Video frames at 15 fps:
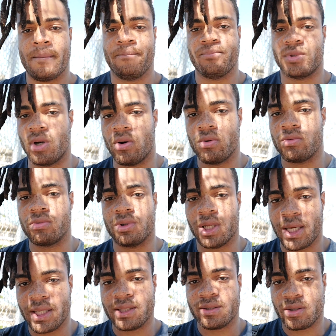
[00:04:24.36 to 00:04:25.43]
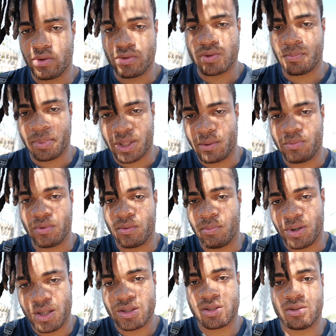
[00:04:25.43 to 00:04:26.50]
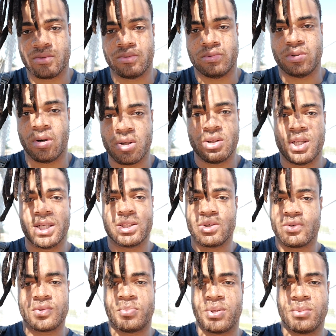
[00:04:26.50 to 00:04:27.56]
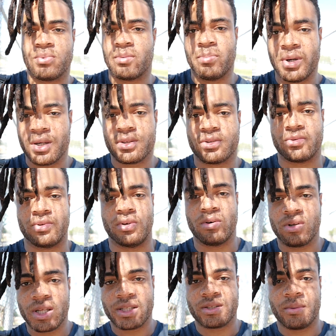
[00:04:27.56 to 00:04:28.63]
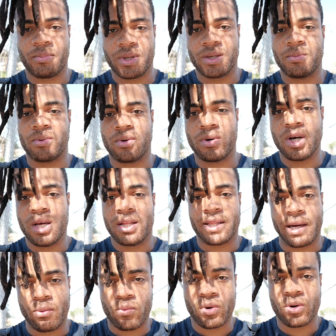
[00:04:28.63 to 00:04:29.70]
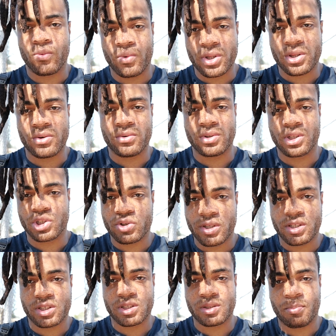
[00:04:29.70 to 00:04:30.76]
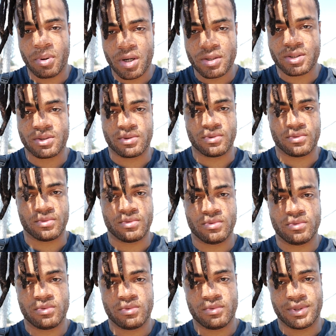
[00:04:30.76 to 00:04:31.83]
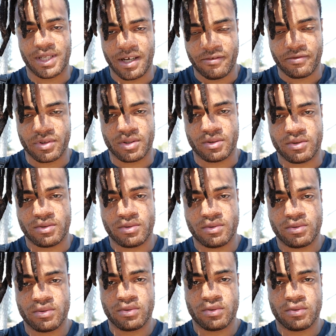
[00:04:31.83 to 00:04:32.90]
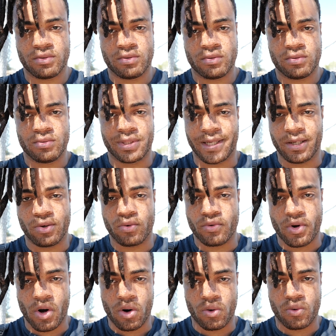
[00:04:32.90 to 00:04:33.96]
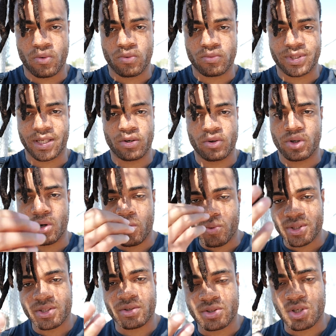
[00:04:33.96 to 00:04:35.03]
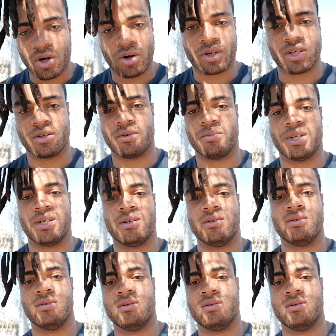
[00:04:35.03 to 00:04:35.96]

Don't let those people punk you. Don't let those people punk you. Don't let the people that weren't with you in the trenches punk you. Never. They don't know. They don't know what they're talking about.